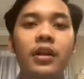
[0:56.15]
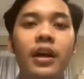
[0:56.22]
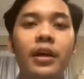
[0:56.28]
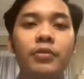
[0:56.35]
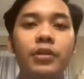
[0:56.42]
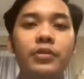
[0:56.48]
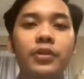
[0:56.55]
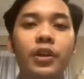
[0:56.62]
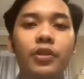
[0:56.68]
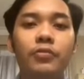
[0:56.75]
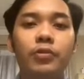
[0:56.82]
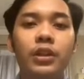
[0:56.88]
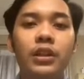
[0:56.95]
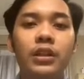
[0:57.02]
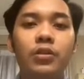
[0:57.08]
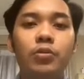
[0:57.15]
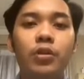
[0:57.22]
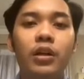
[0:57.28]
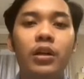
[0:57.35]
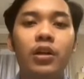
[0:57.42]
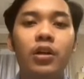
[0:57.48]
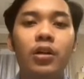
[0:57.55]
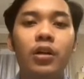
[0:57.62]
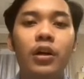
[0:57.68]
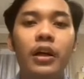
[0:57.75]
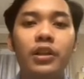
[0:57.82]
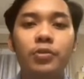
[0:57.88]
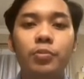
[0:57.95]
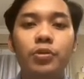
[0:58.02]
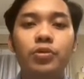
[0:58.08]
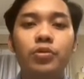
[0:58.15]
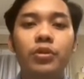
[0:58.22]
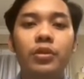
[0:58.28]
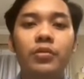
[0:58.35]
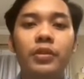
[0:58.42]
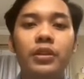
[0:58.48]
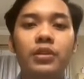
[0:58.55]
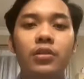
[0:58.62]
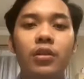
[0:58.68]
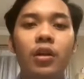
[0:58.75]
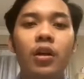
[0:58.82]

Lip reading: and welfare of employees who are exposed to the risk,